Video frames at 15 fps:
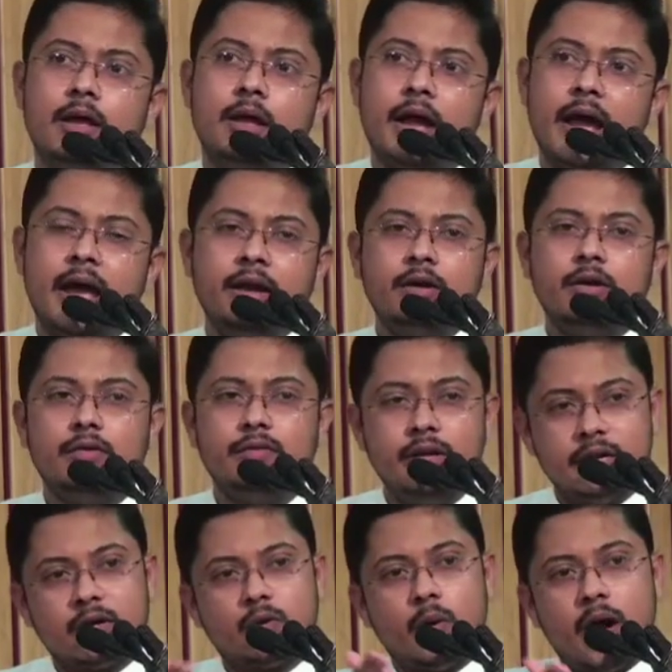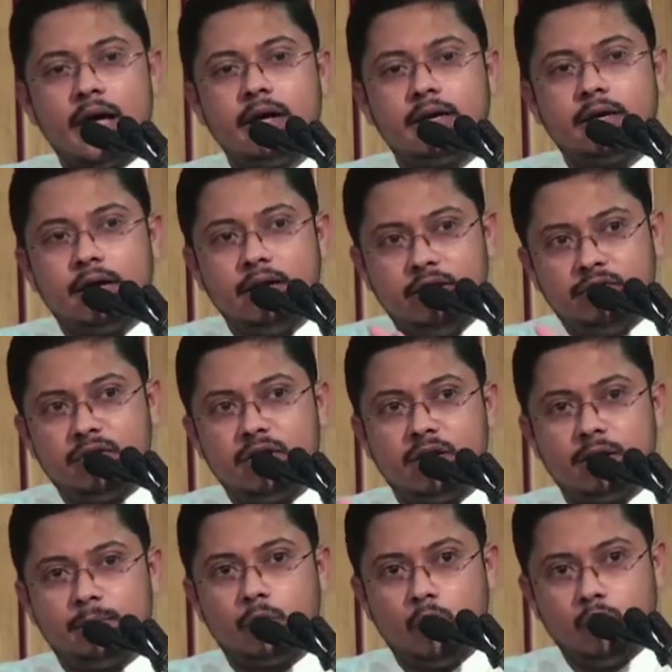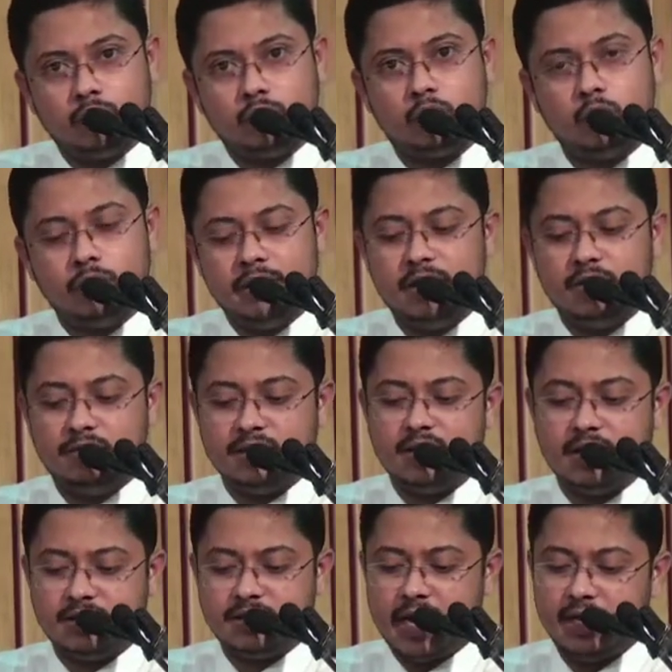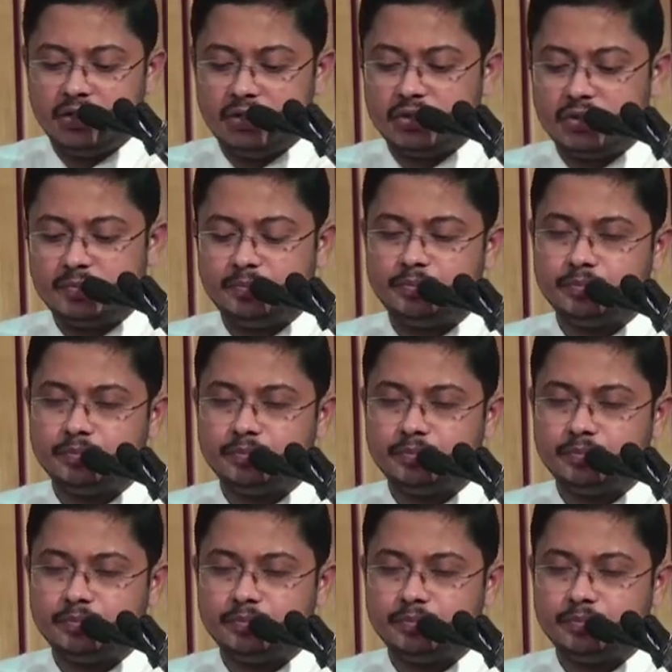And we require a different approach to deal with that challenge.